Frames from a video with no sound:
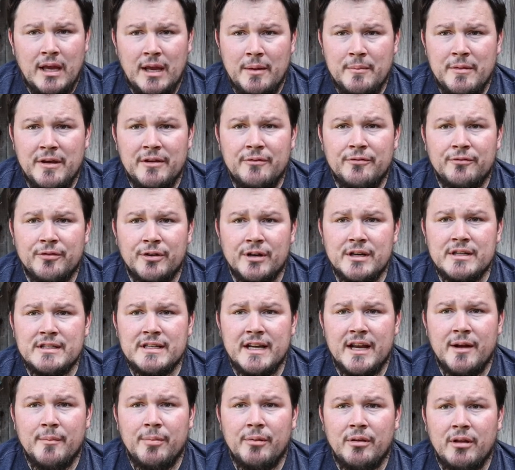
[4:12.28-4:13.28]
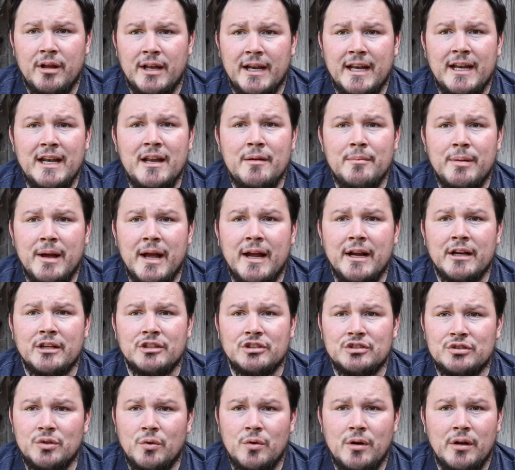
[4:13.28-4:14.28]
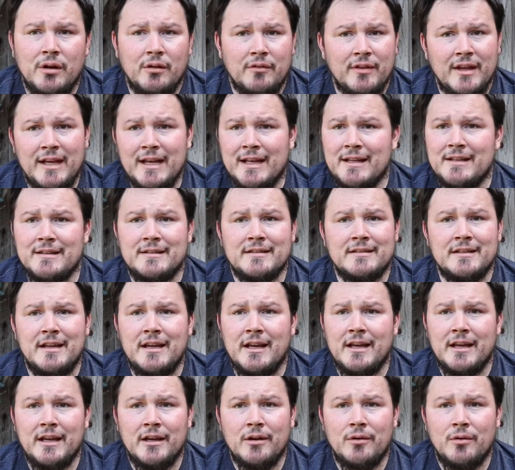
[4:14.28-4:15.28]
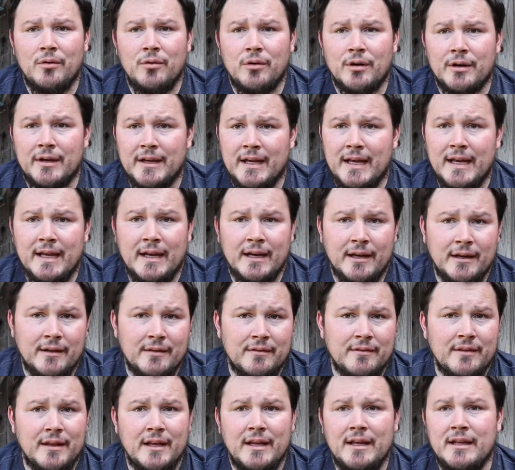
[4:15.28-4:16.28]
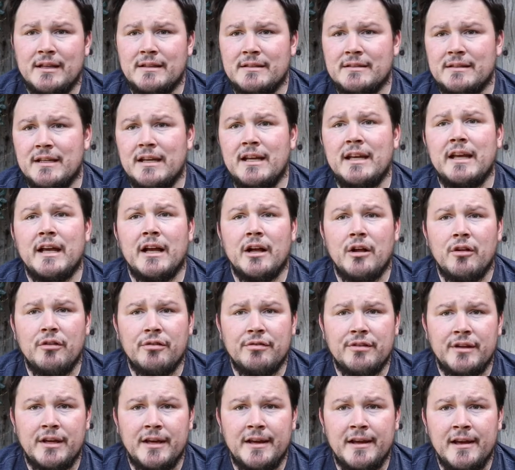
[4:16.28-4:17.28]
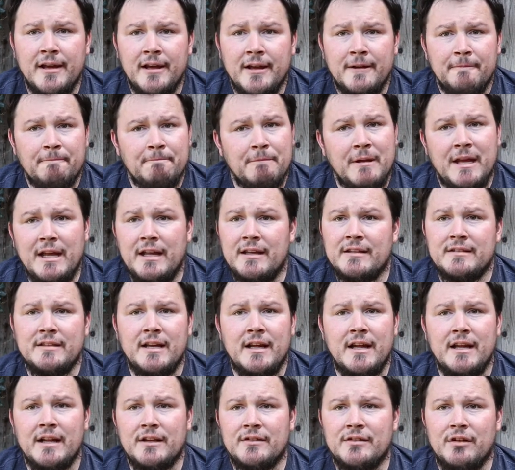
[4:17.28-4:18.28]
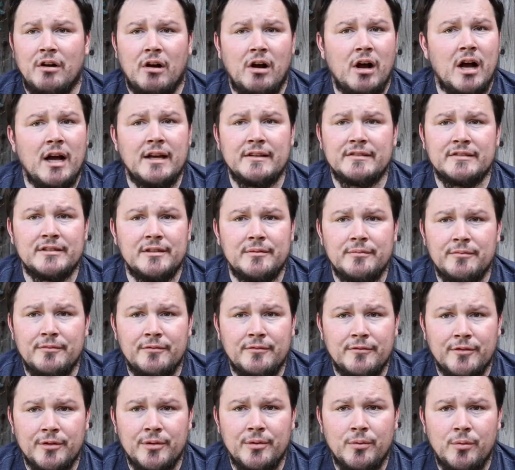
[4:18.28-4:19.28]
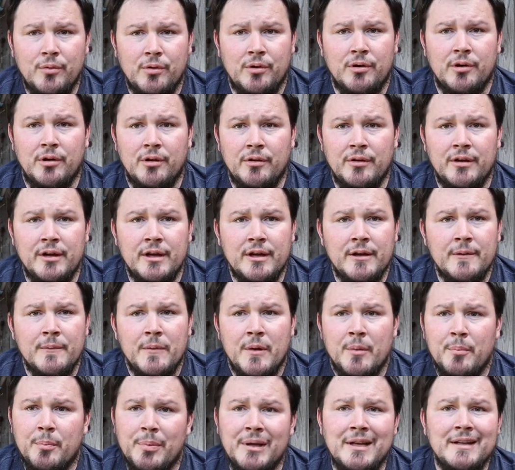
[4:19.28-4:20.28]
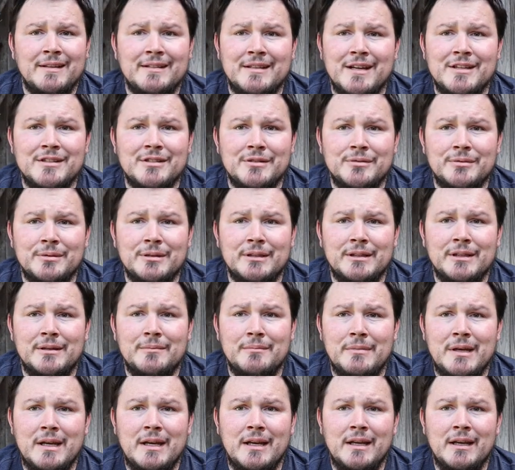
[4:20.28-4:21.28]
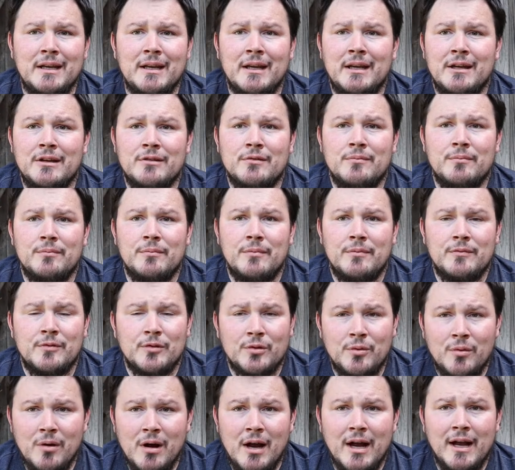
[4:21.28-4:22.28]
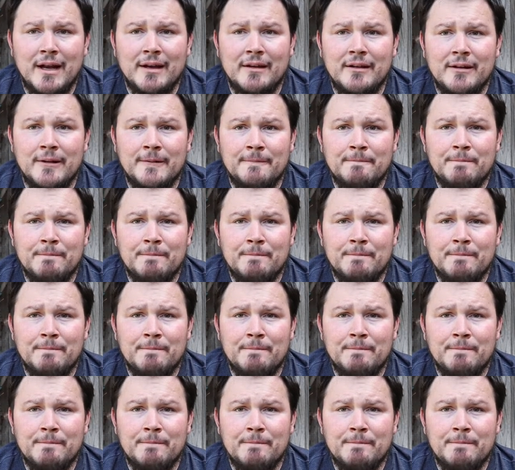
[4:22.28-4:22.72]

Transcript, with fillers: I mean, for example, on any bag of soil, they can say organic, they can say healthy, they can say it's awesome for the world, but it doesn't really mean squat.